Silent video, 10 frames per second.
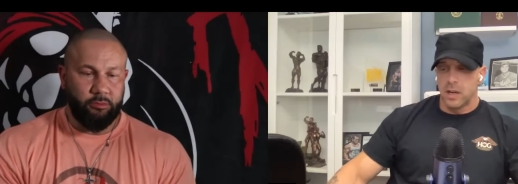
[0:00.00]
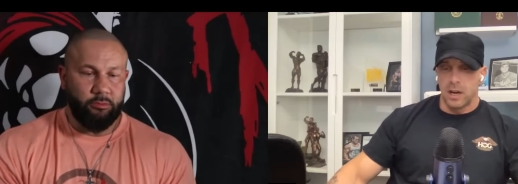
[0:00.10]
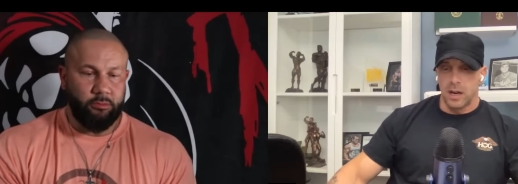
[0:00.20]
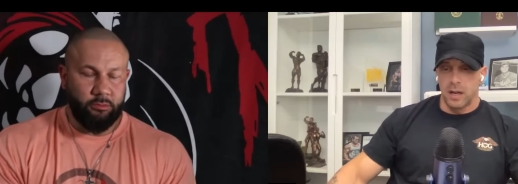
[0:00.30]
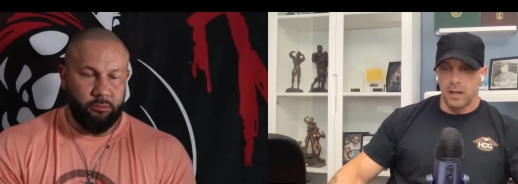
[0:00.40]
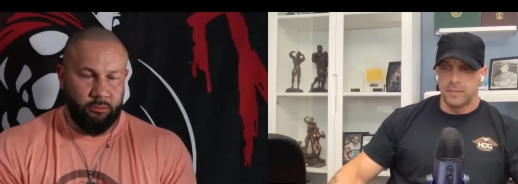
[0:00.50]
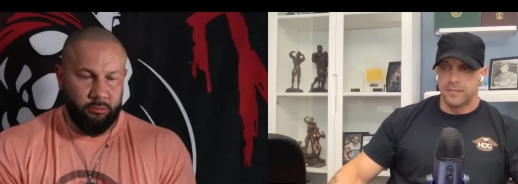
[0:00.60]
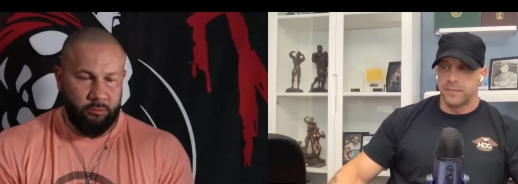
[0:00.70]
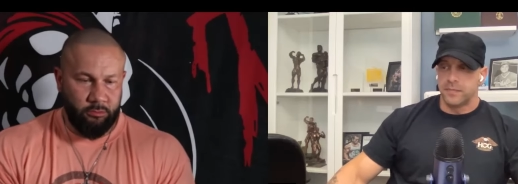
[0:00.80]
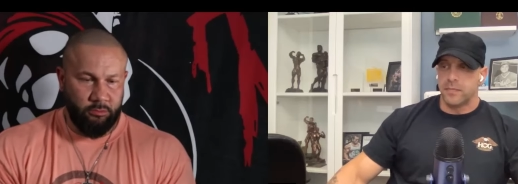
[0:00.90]
Speaker 1: uh
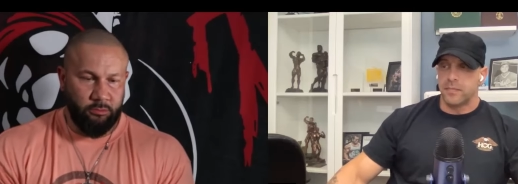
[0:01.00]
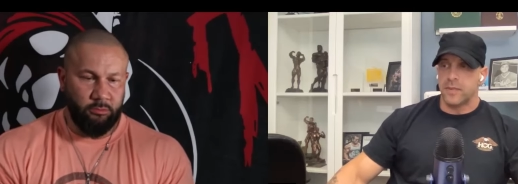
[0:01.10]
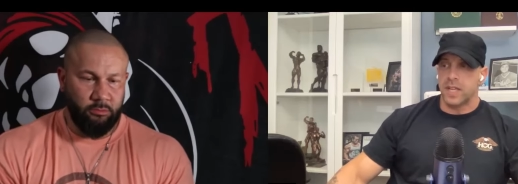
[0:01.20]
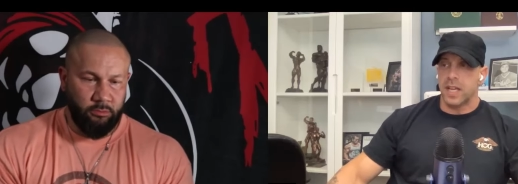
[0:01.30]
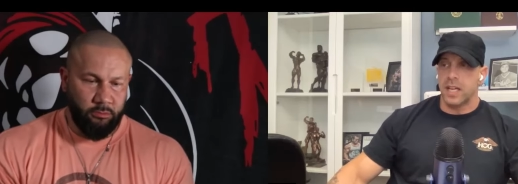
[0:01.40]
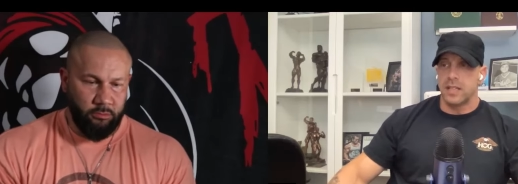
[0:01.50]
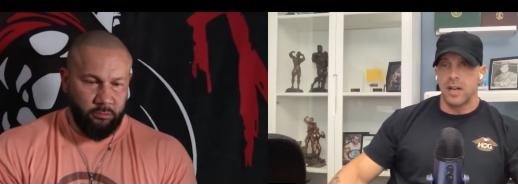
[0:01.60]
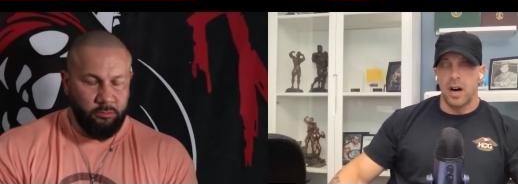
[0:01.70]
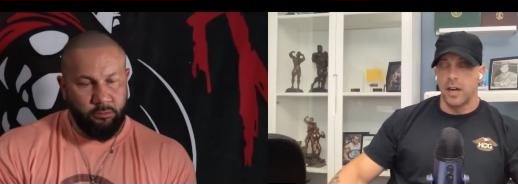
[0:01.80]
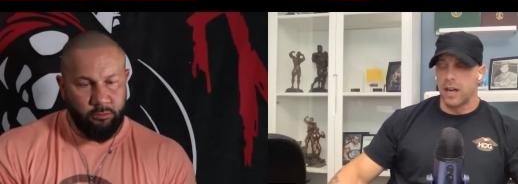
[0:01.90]
his
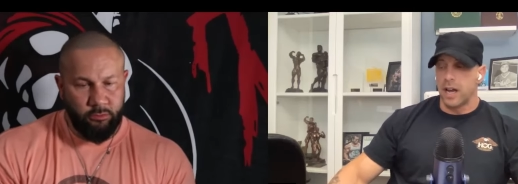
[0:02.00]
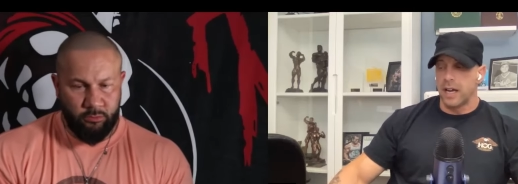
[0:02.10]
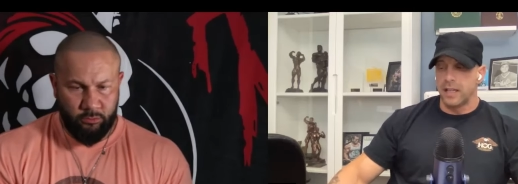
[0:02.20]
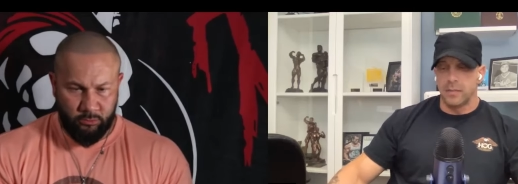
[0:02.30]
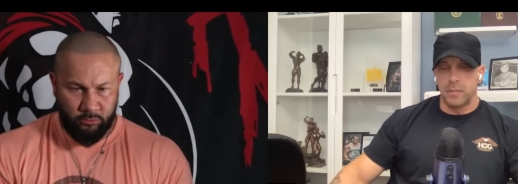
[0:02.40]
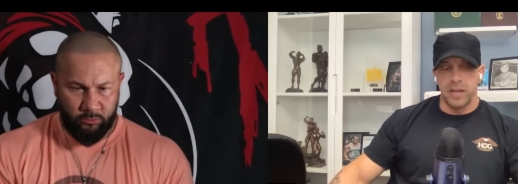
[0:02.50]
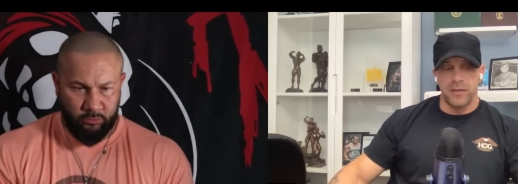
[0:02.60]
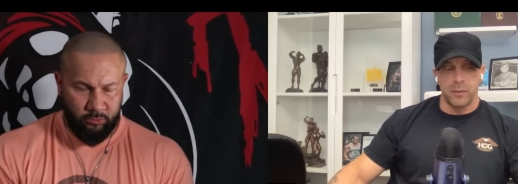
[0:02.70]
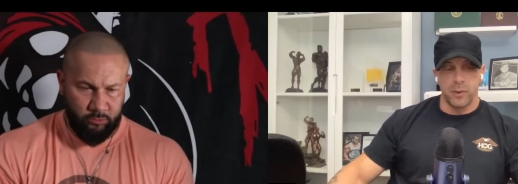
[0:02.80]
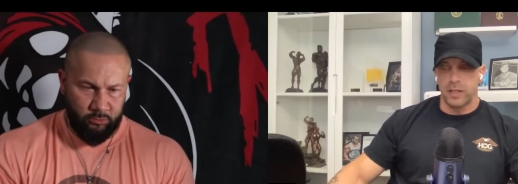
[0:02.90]
online beef
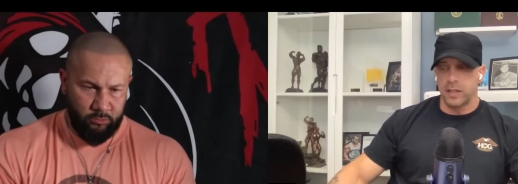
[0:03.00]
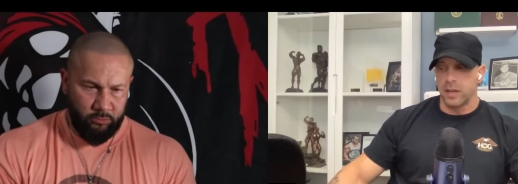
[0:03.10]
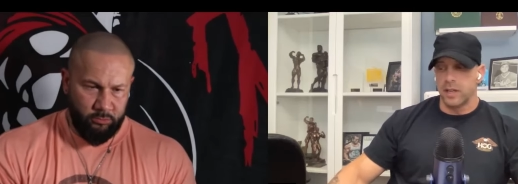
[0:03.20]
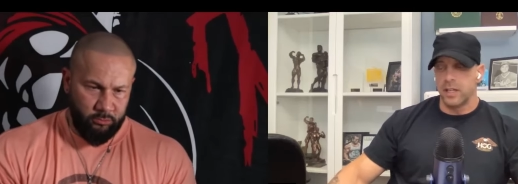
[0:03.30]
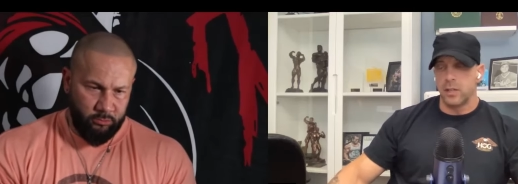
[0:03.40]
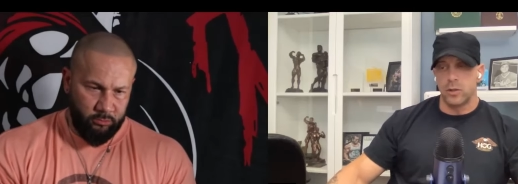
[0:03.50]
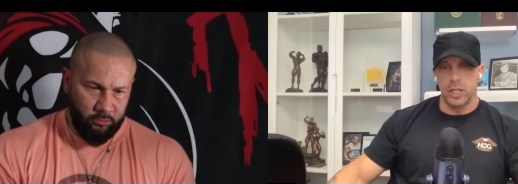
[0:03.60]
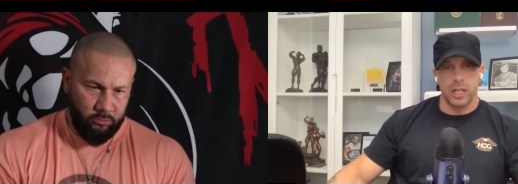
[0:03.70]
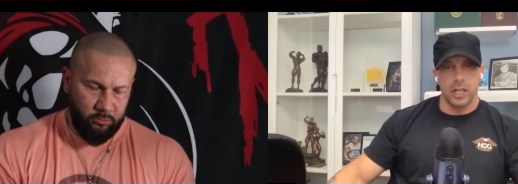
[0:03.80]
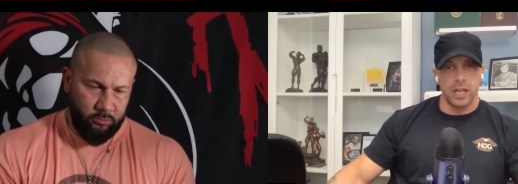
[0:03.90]
with uh, Nick
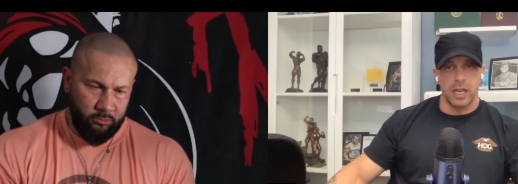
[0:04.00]
Trujillo,